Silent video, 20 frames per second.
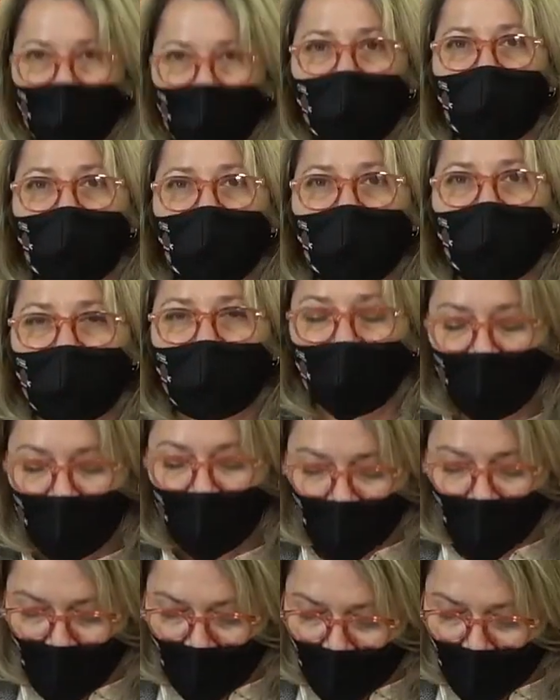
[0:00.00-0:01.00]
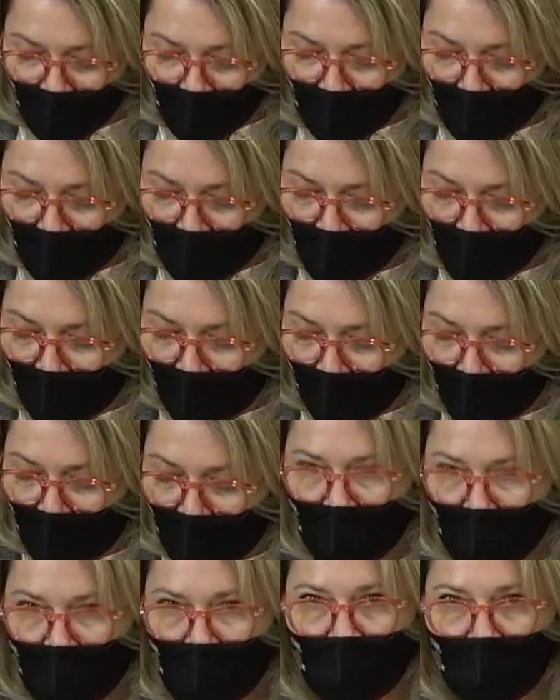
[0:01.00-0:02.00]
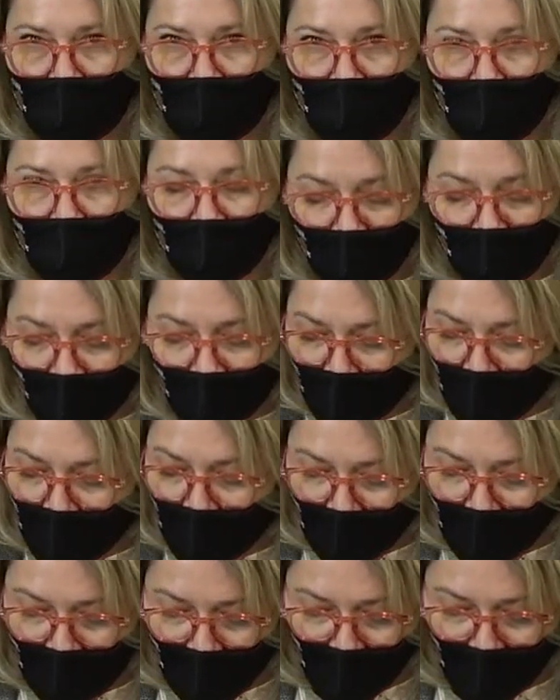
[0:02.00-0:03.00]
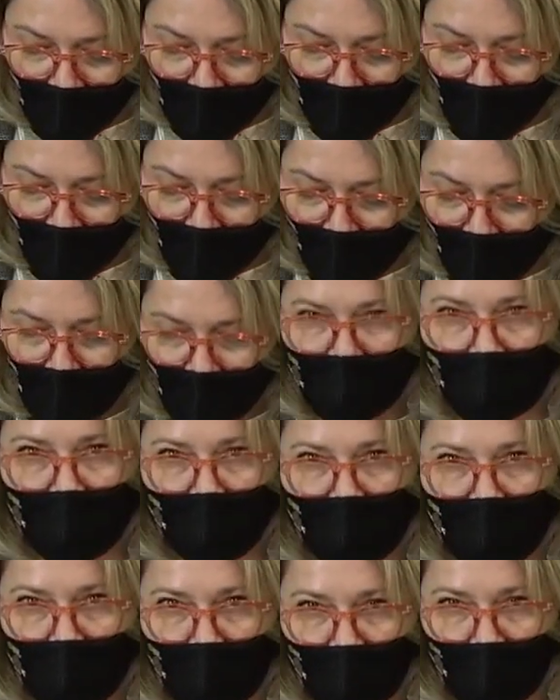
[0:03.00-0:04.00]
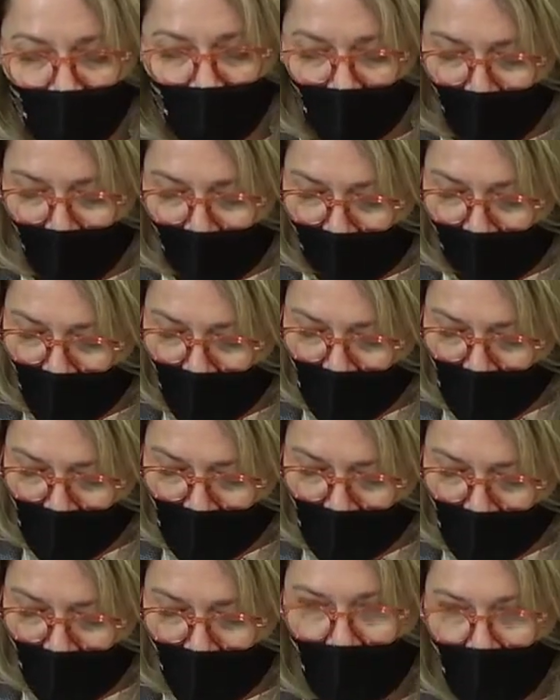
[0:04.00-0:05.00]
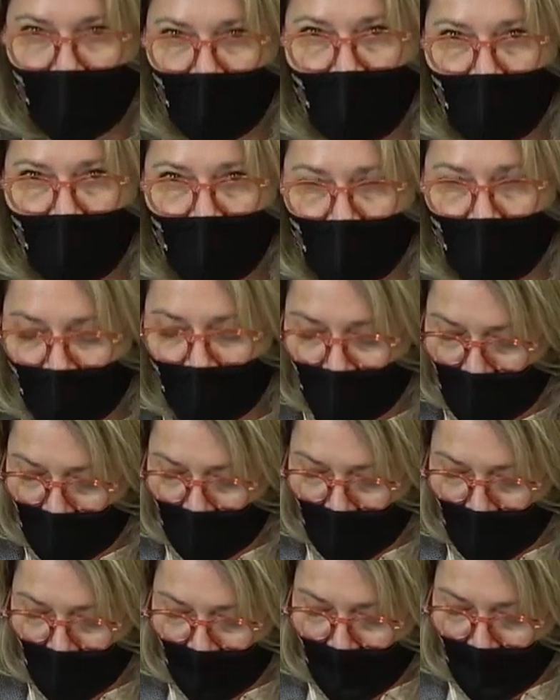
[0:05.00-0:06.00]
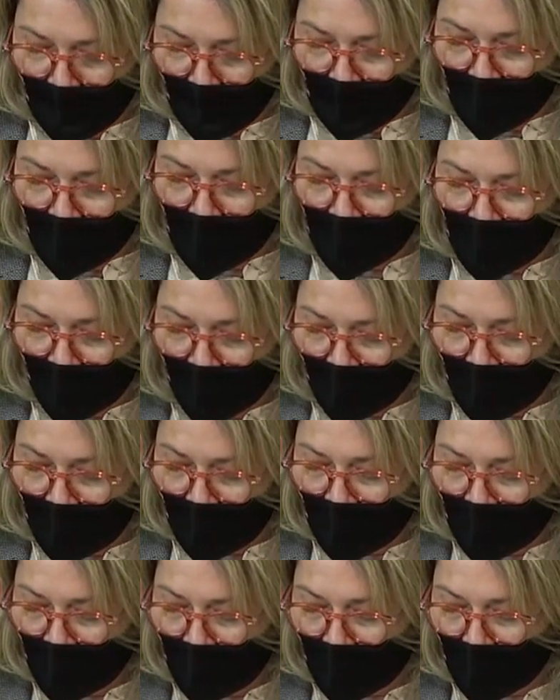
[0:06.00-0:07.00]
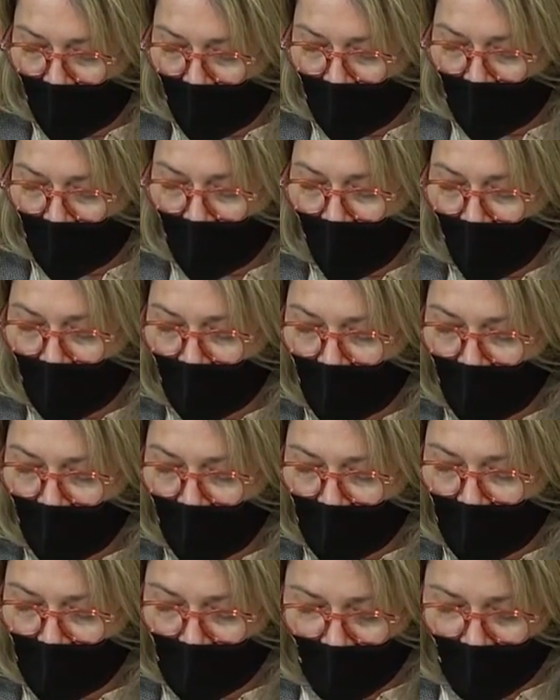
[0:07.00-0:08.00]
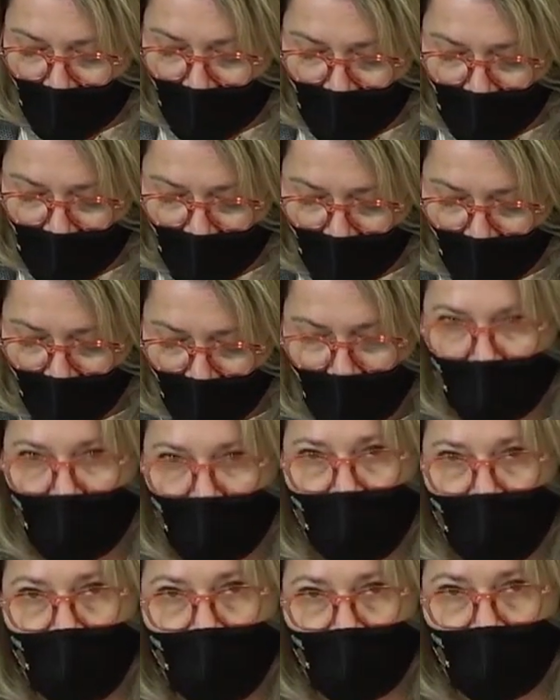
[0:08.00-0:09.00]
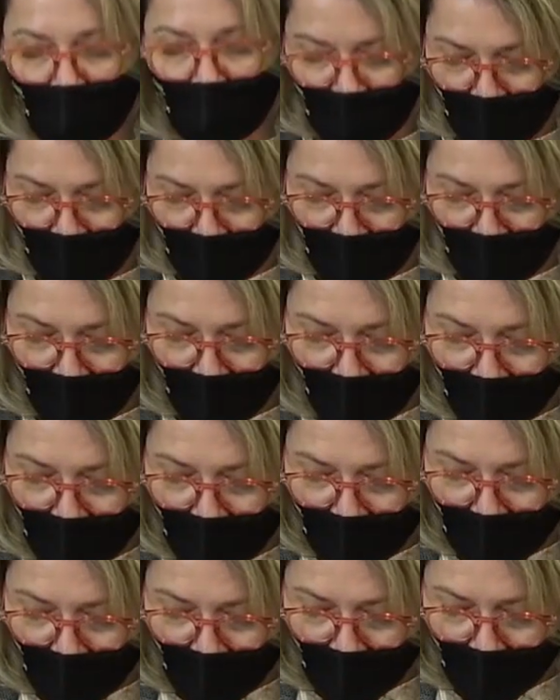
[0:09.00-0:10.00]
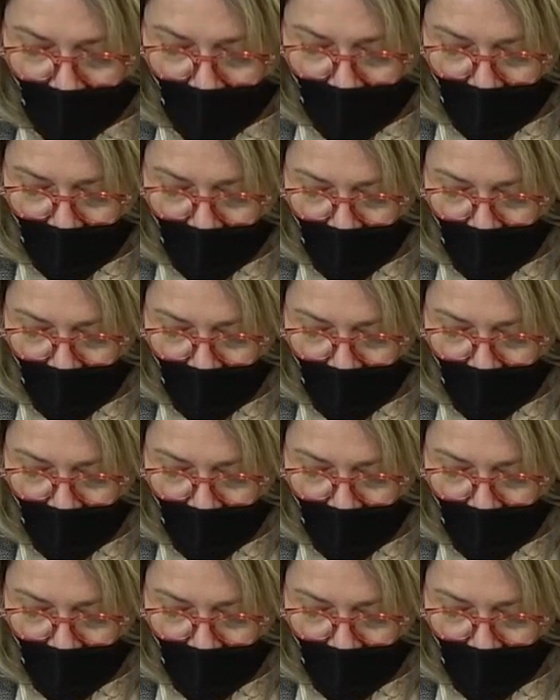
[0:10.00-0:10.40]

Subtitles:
From the Government of the Canary Islands, we will continue promoting our wines everywhere, defending an heroic rich culture unique in the world.